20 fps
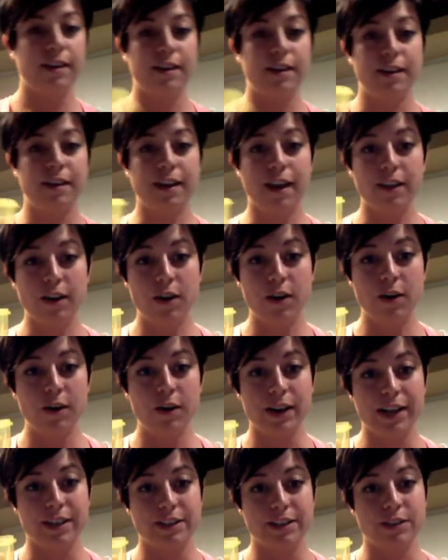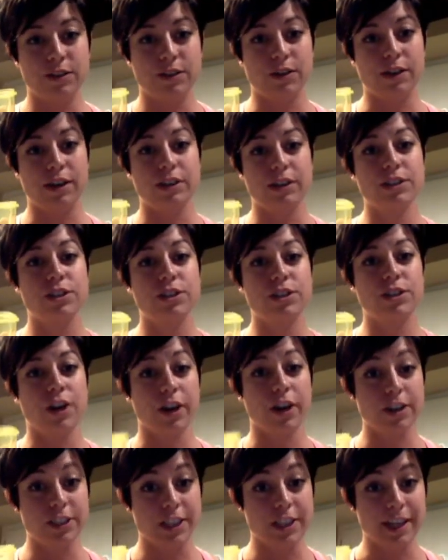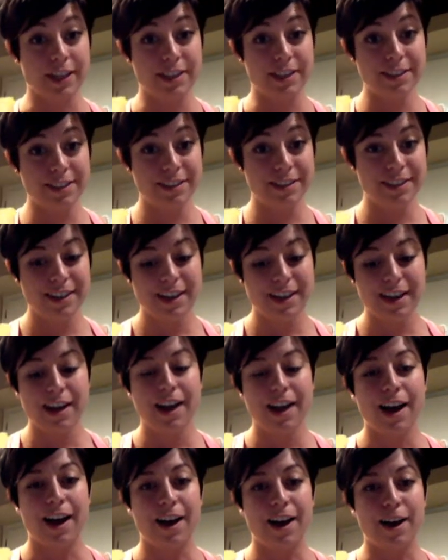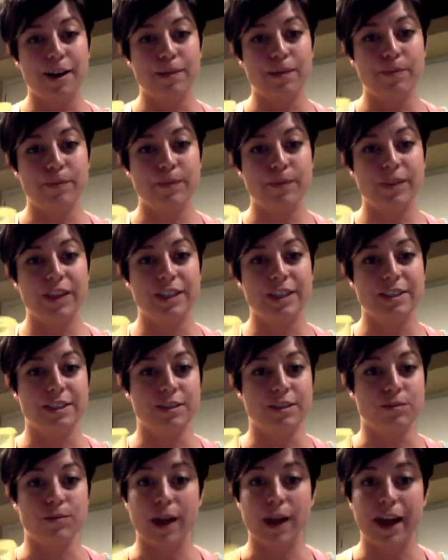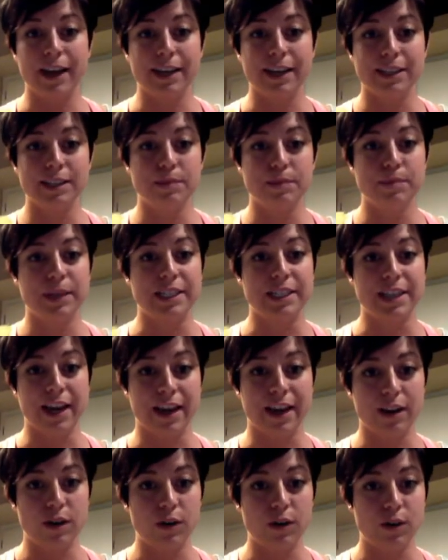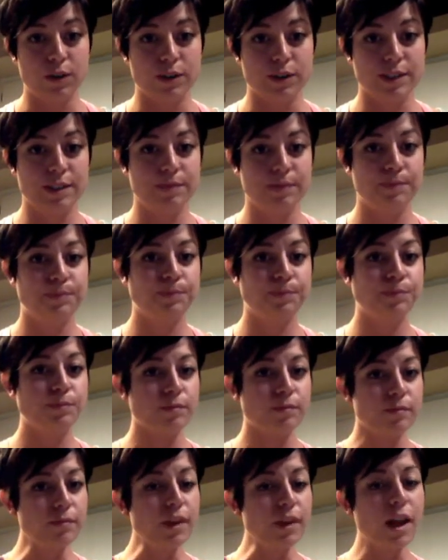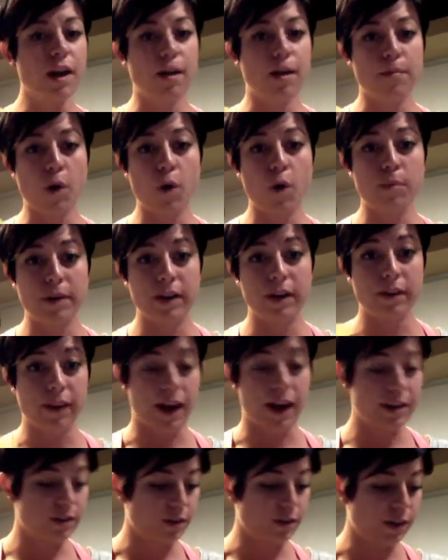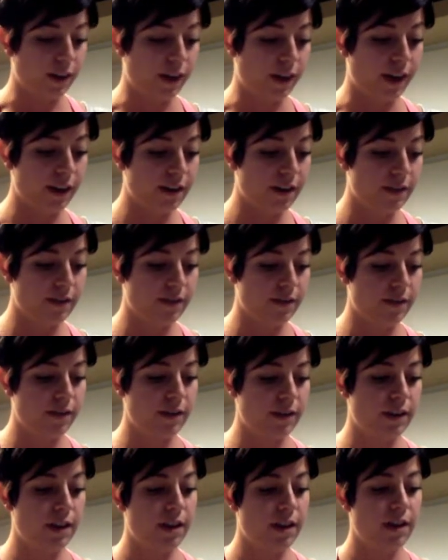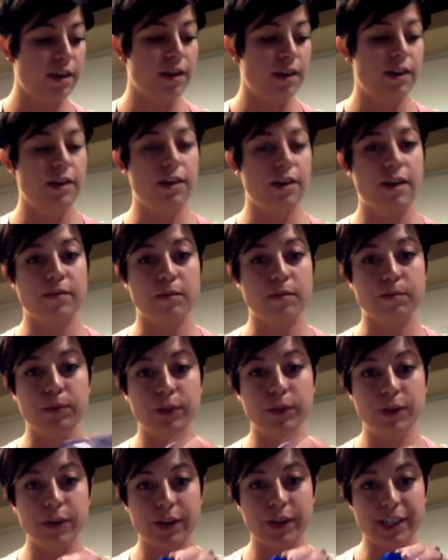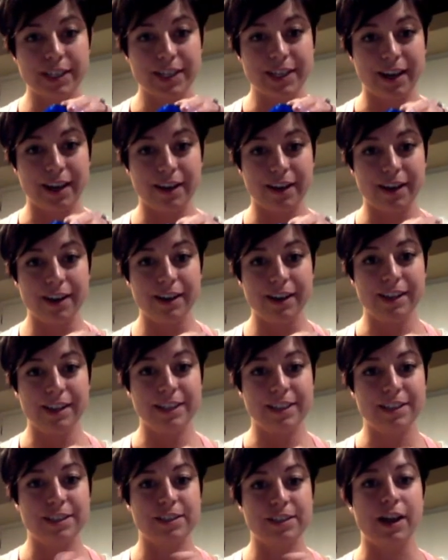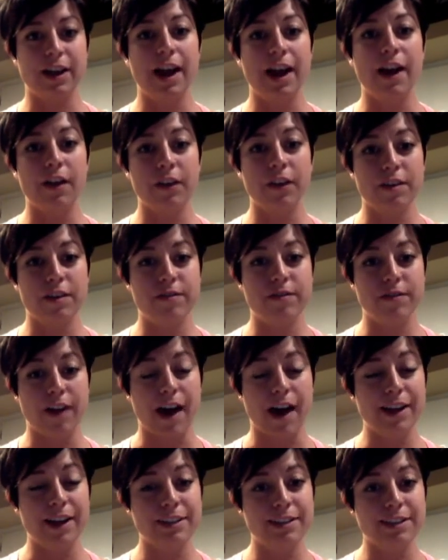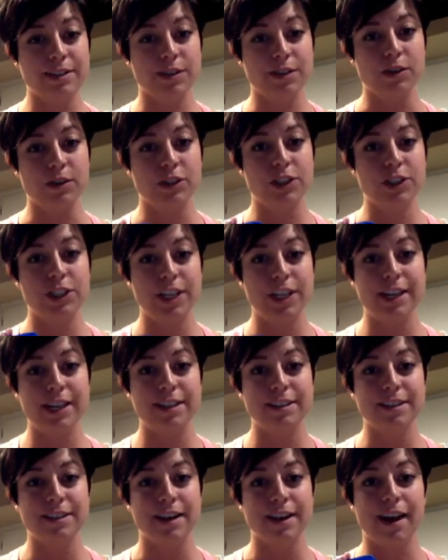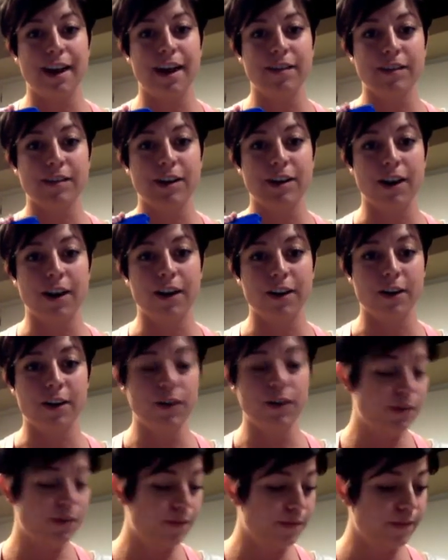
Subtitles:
Yellow is your starches. This is rice, potatoes, oatmeal, that sort of thing. You have a blue container. This is your healthy fats, so cheese and avocado.